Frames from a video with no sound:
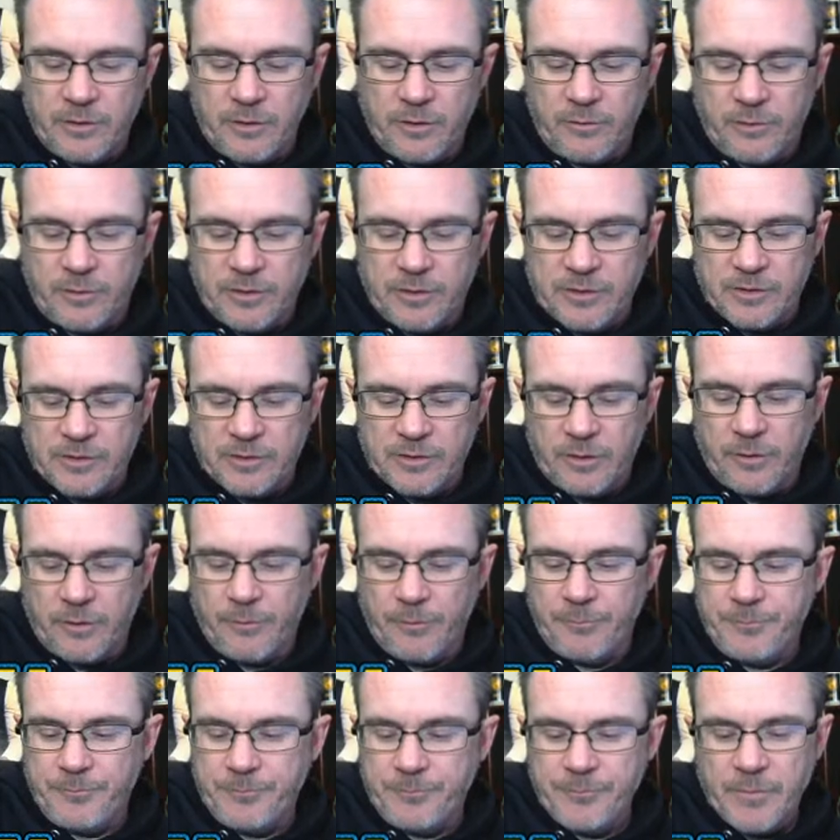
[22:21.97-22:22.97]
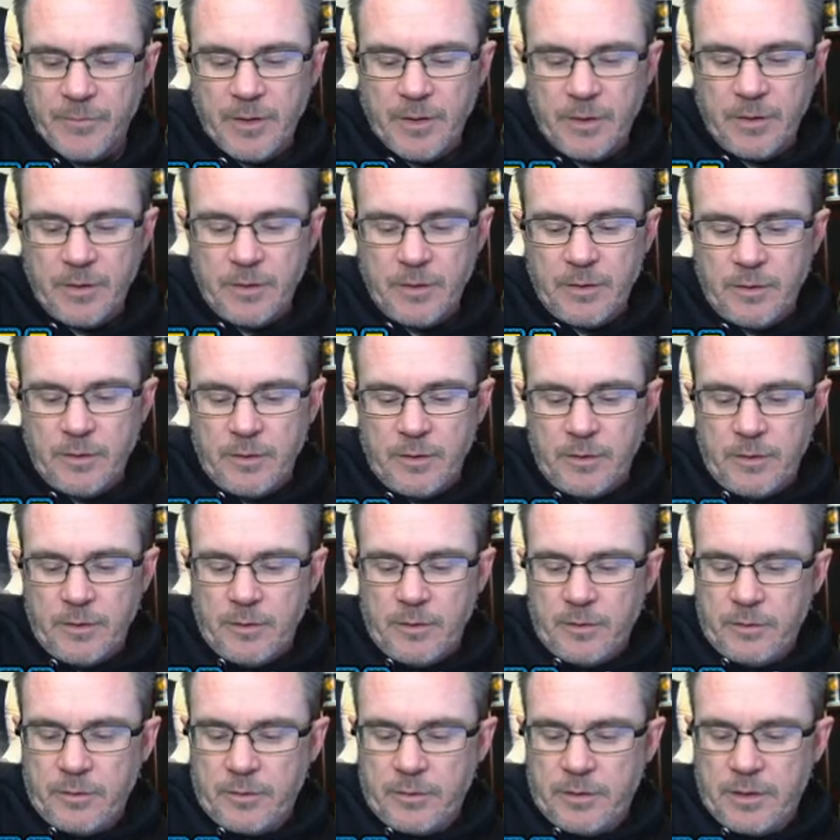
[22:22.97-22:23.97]
do it. So,
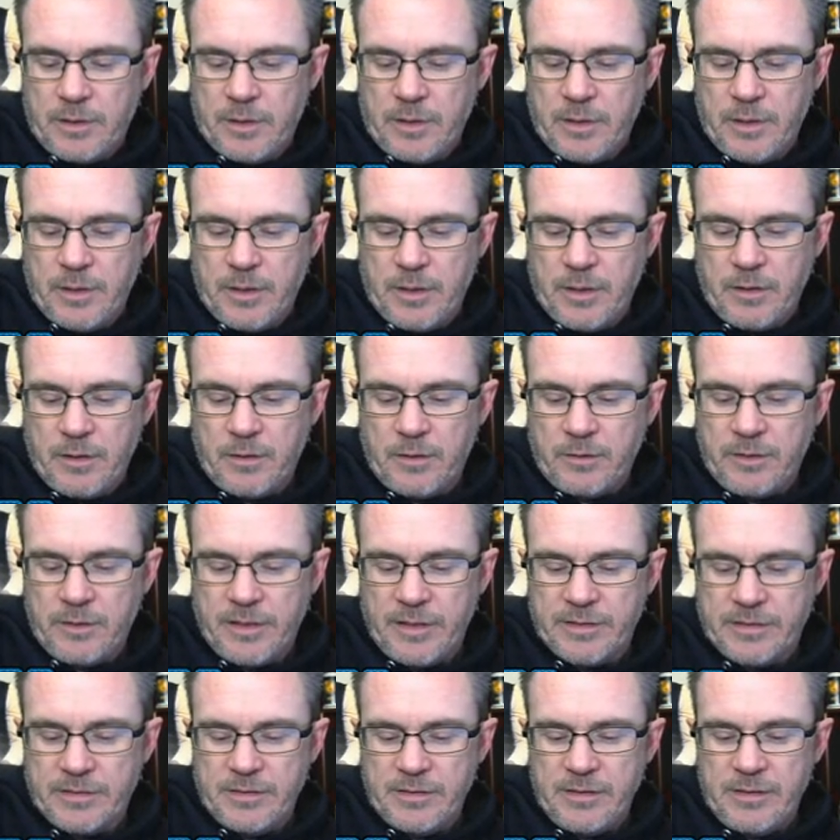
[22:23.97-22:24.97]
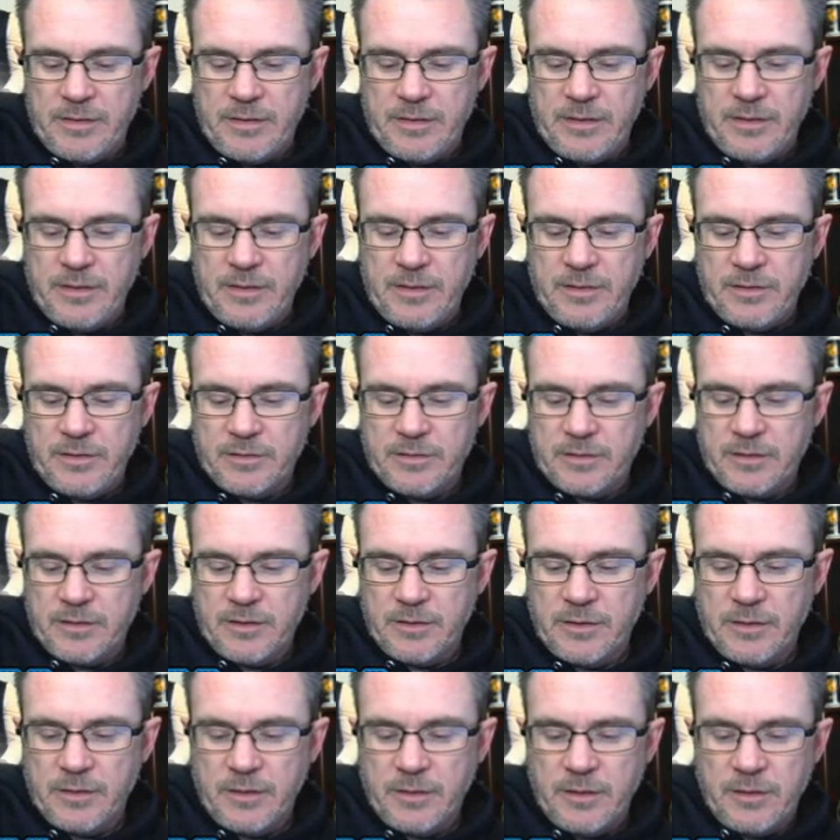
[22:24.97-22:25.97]
okay, collect these.
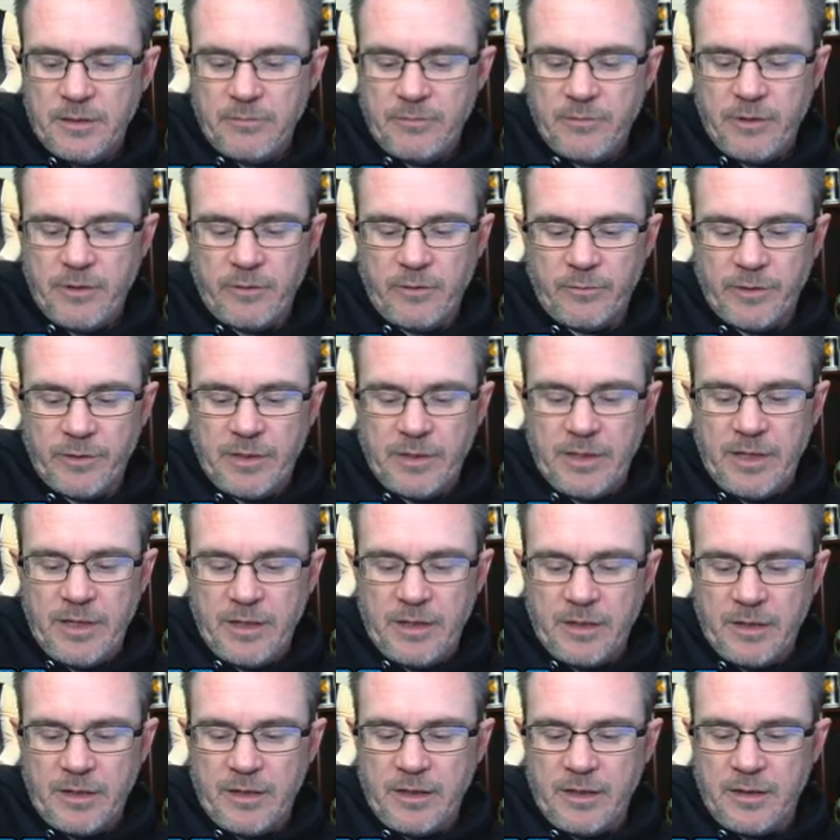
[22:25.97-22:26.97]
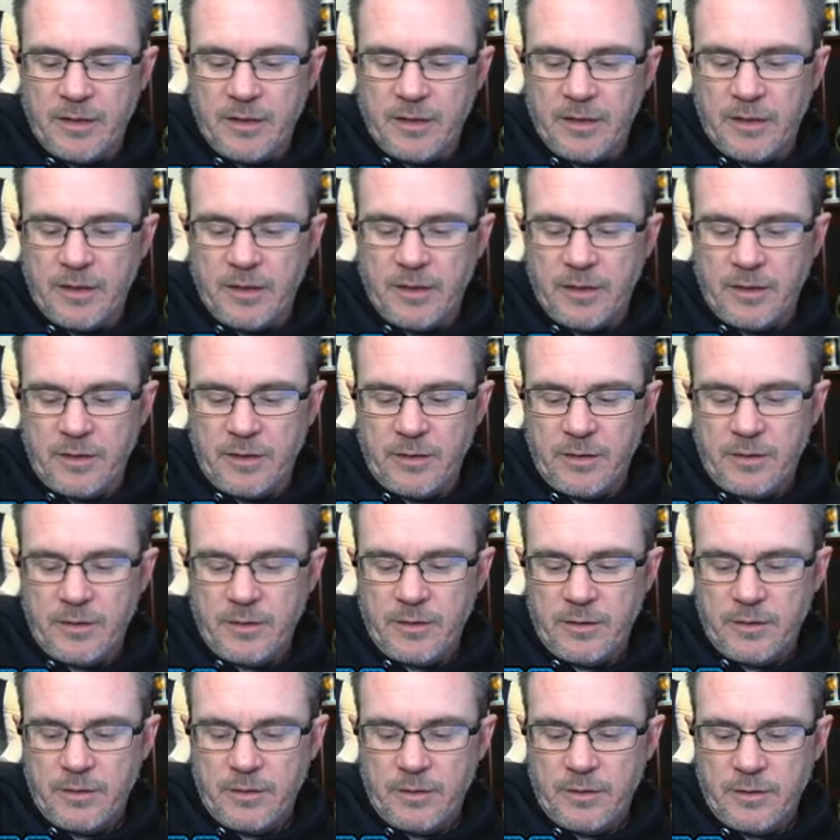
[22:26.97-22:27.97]
We don't really need any uh,
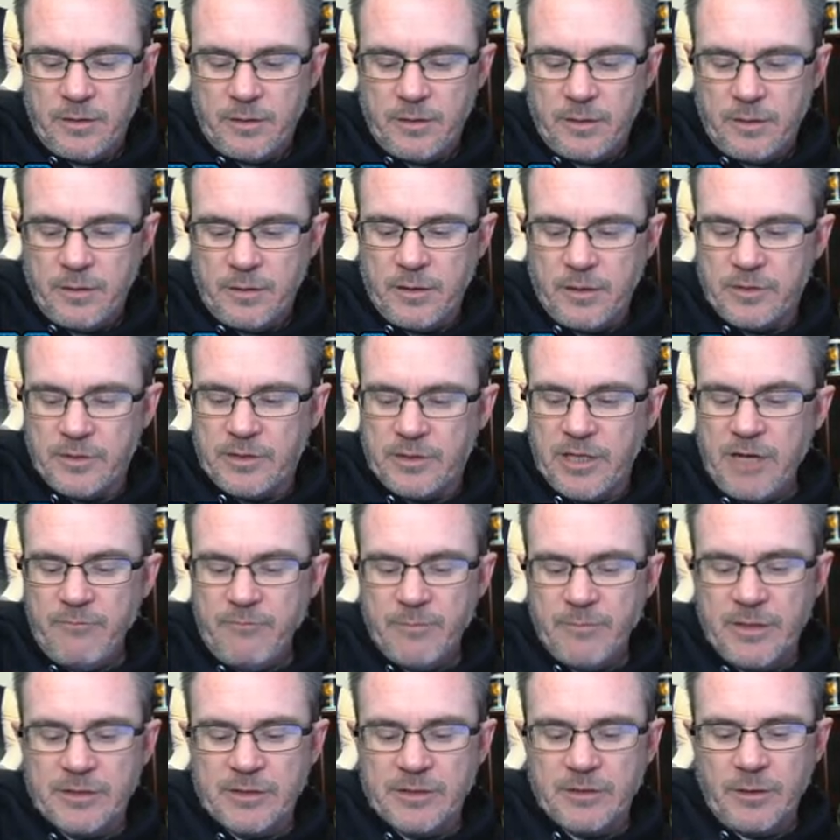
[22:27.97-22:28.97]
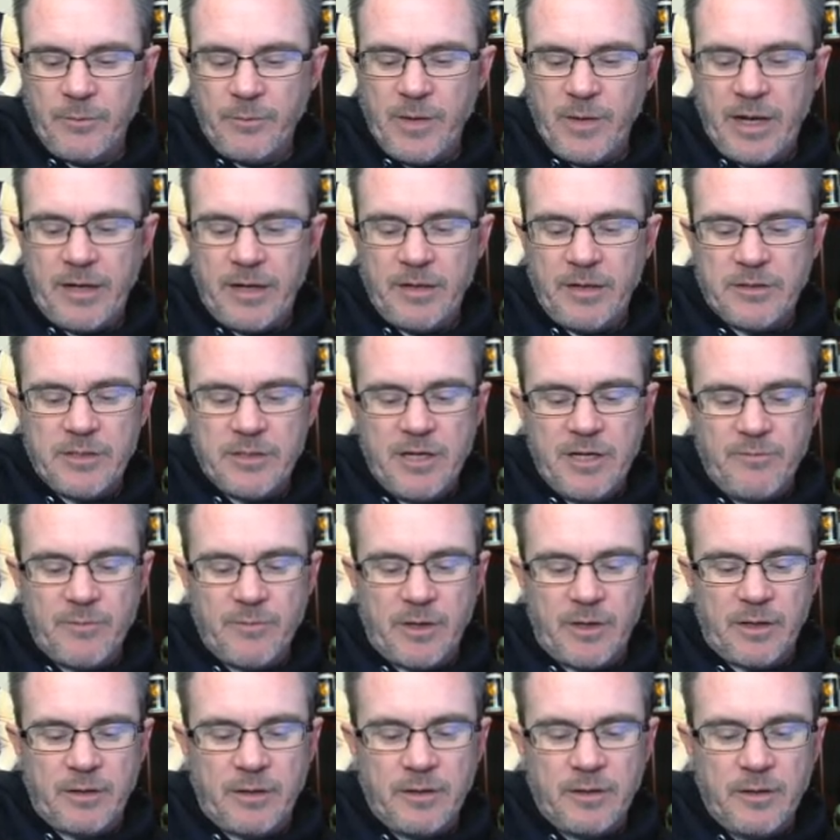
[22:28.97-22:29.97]
achievements. Look, we got an
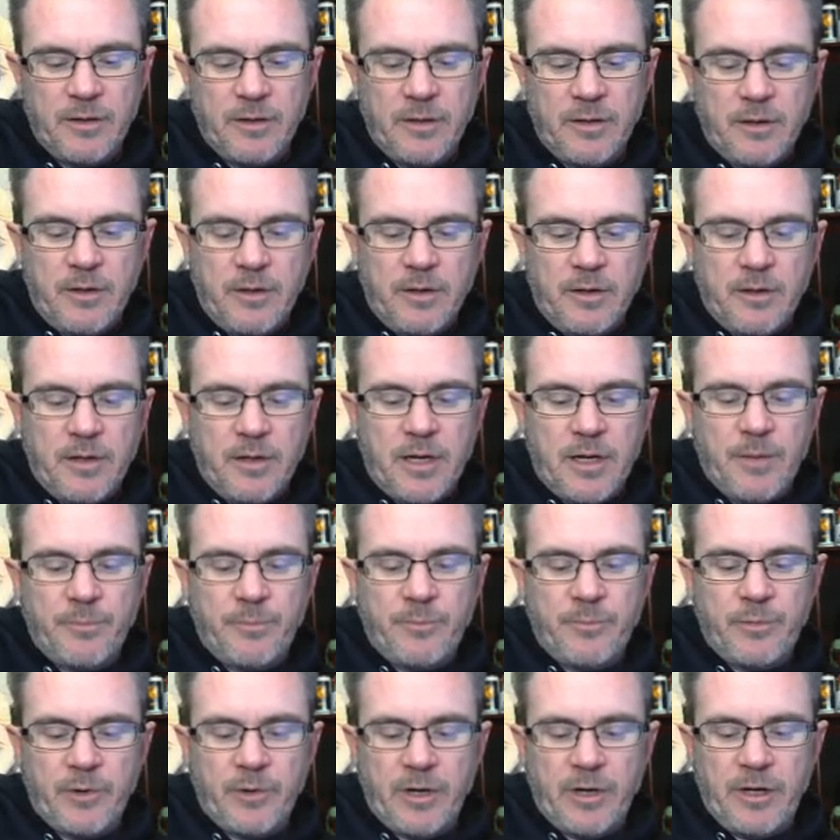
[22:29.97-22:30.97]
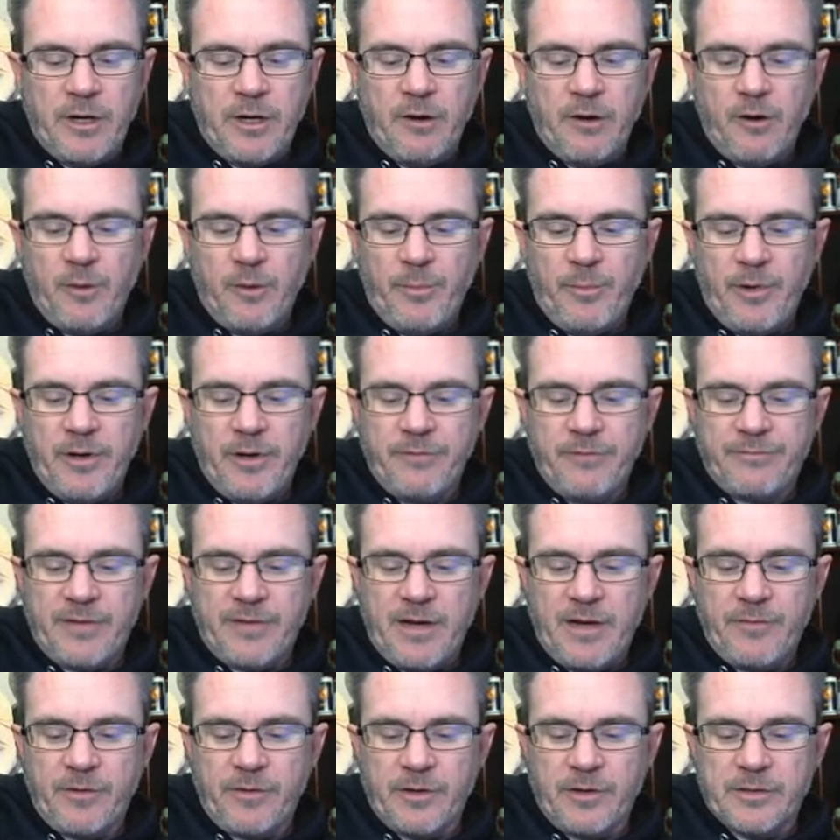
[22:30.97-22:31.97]
achievement. Upgrade a hero ability
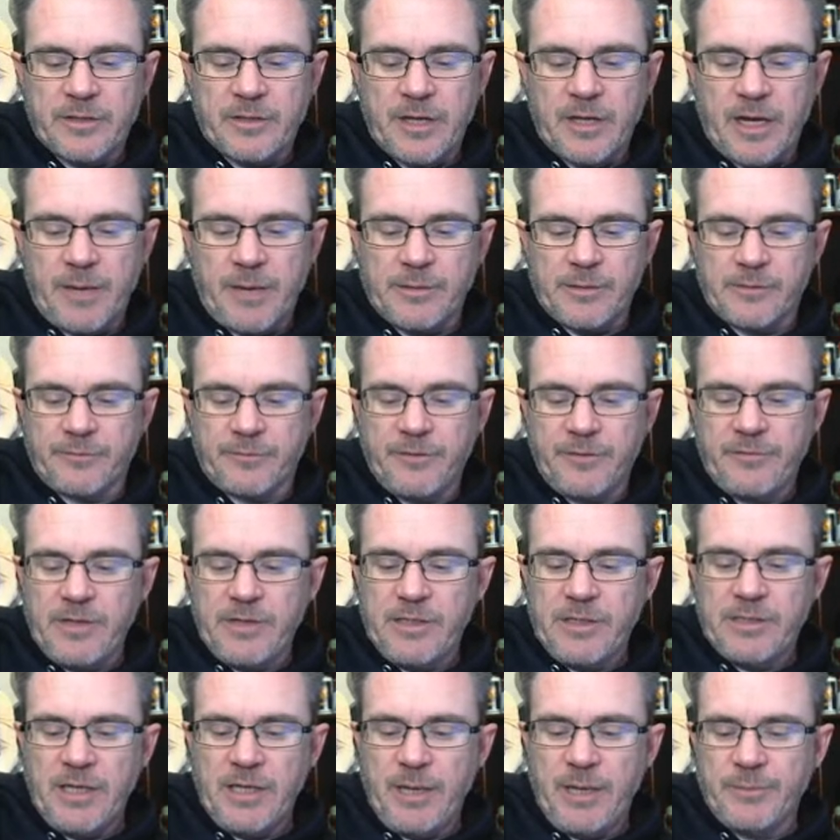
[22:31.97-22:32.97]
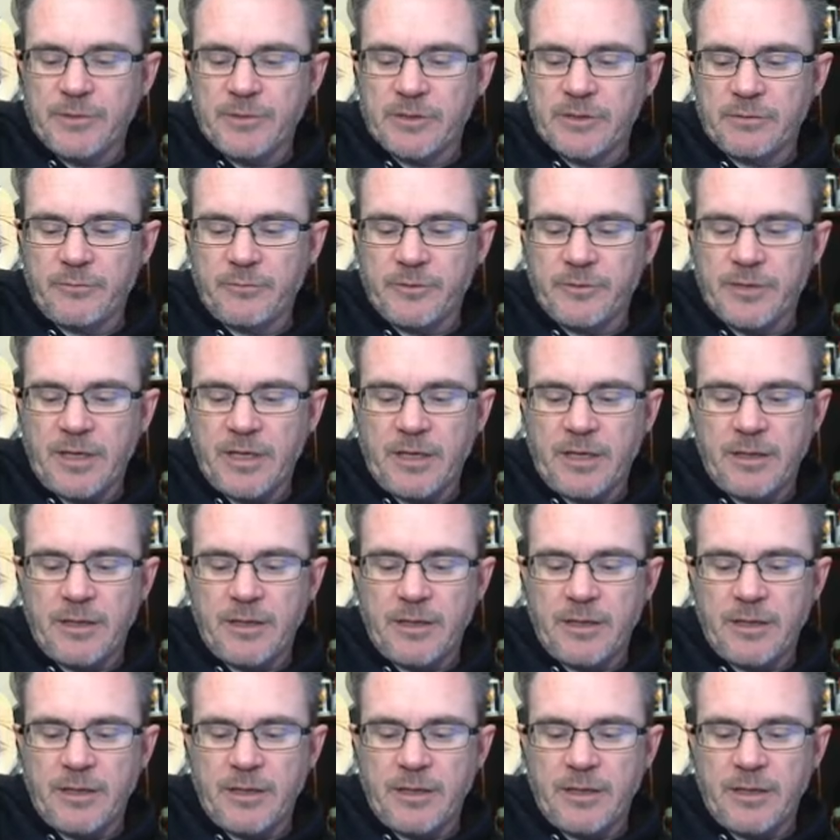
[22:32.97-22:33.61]
500 times. 50 gems. take